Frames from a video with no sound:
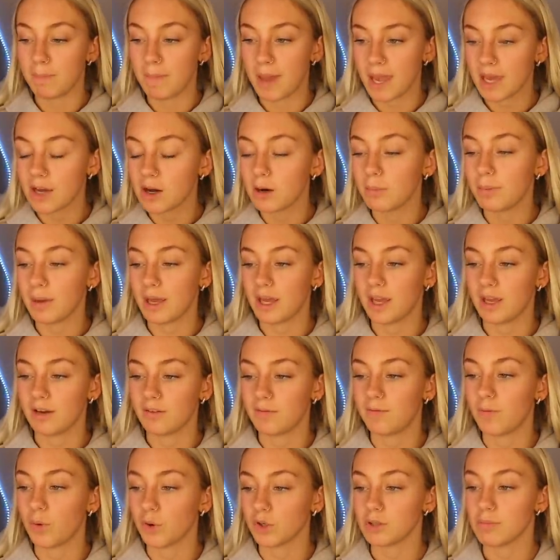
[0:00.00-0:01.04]
makeup in
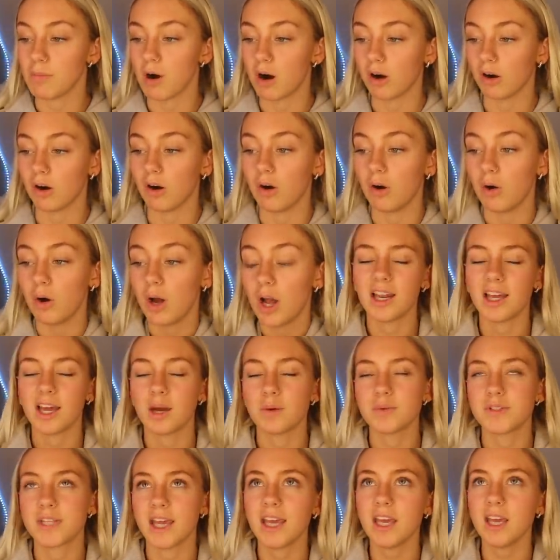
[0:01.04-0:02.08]
for tomorrow. Like, I
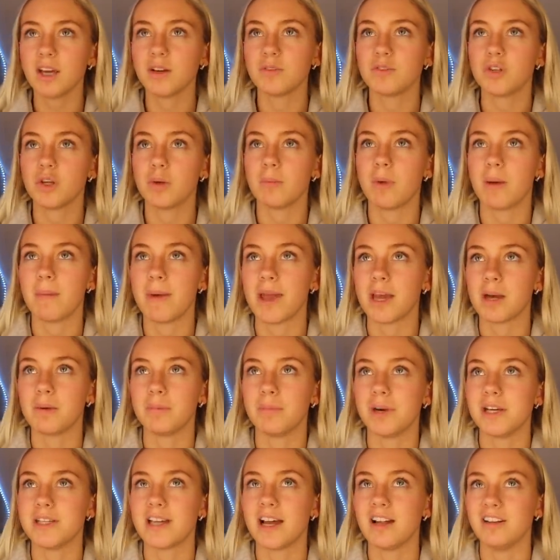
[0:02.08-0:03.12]
was thinking of doing my makeup
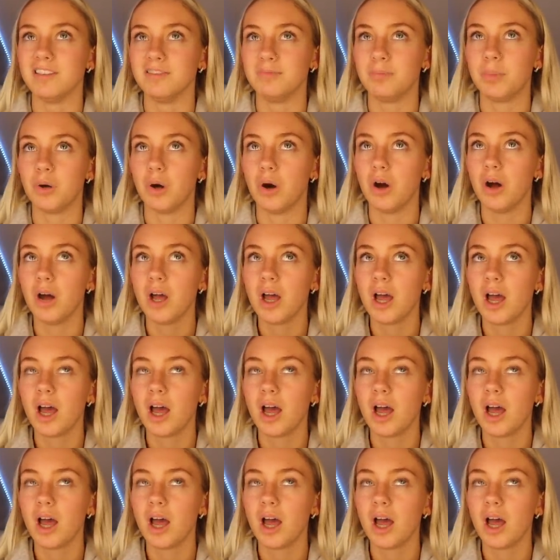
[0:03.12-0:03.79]
myself, but,